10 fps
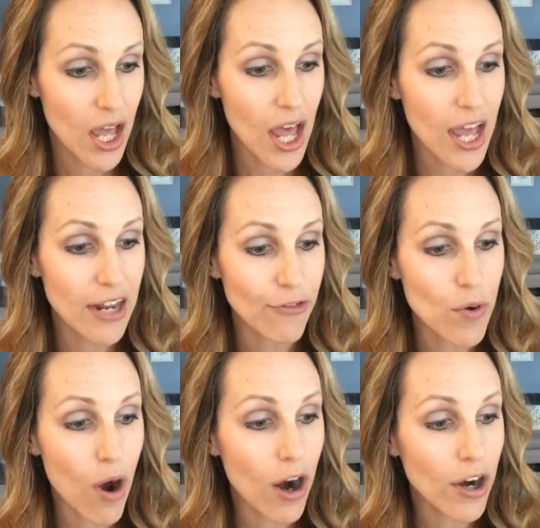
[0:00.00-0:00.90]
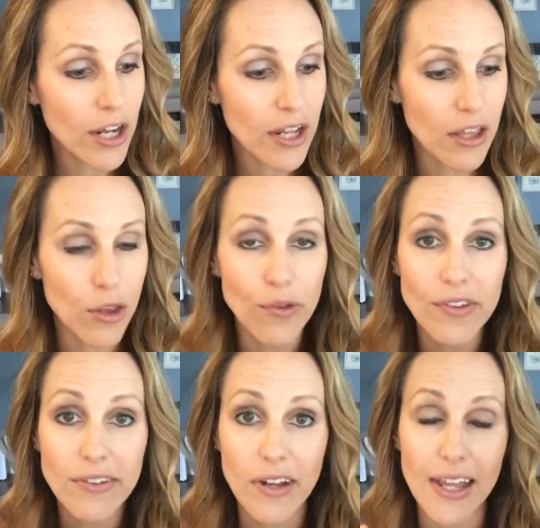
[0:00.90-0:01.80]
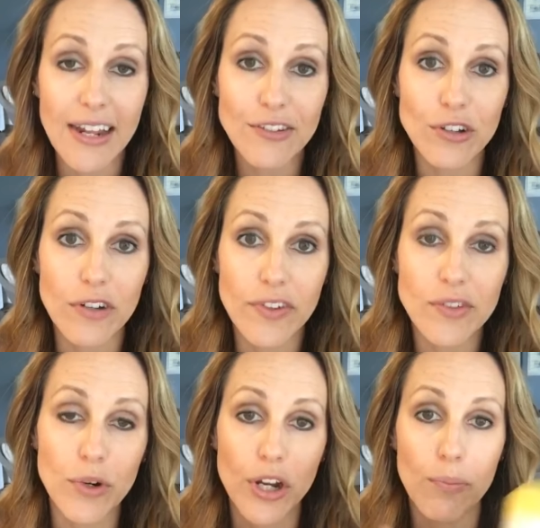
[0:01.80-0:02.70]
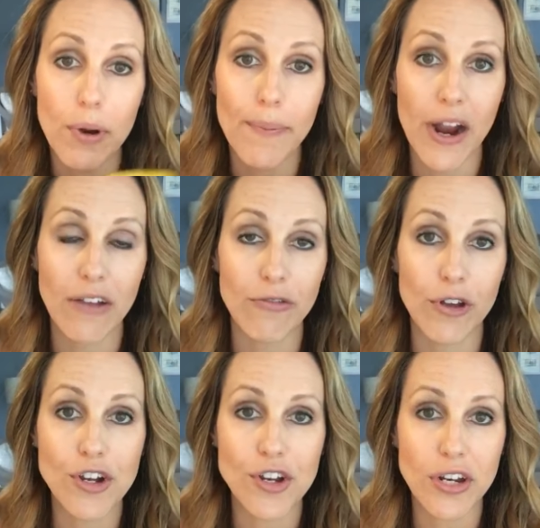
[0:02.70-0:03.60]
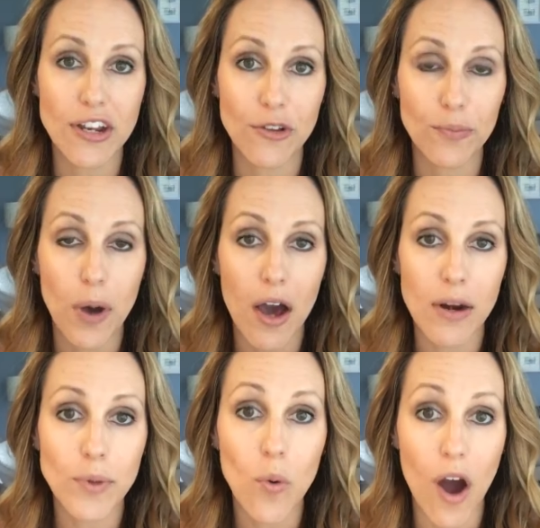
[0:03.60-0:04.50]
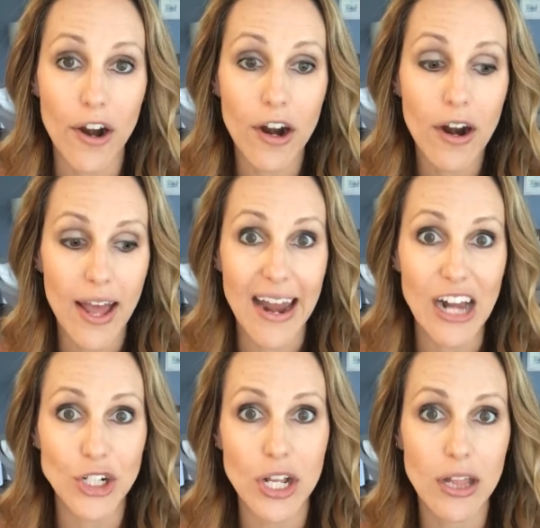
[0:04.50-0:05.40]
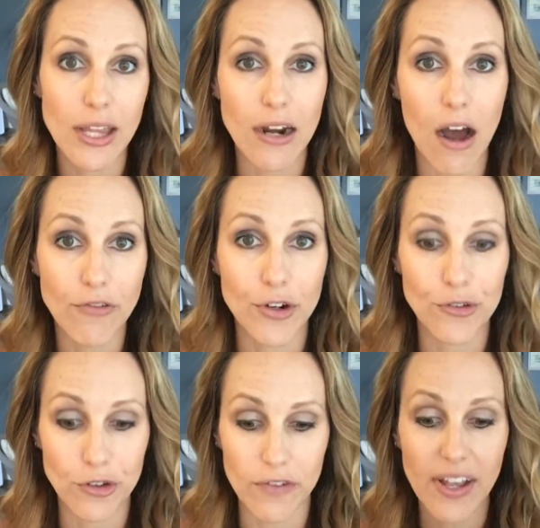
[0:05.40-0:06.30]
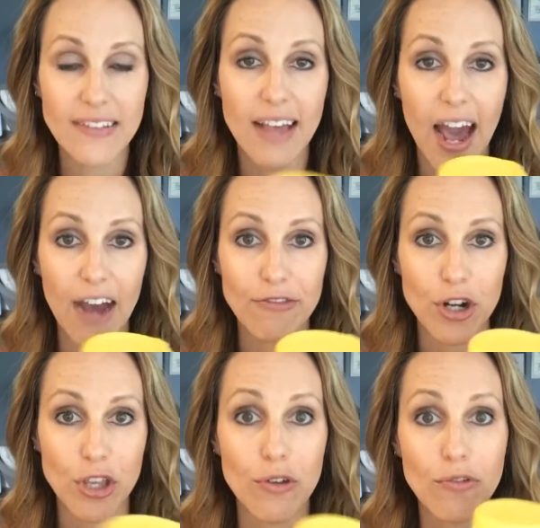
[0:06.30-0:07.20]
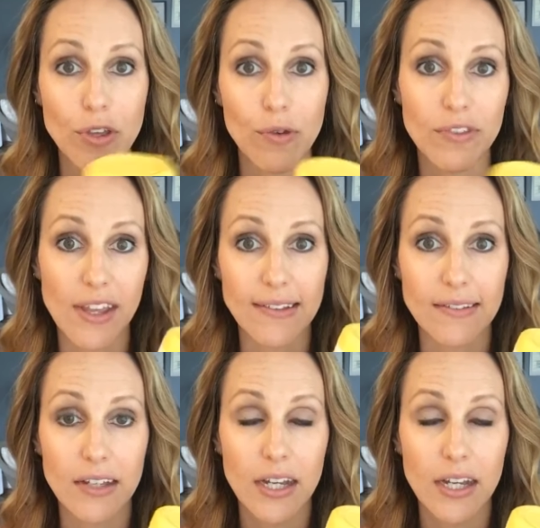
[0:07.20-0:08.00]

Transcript: And if you are going to use this on any surface where you're preparing food, you need to use potable water and actually clean off your surface after you've used these.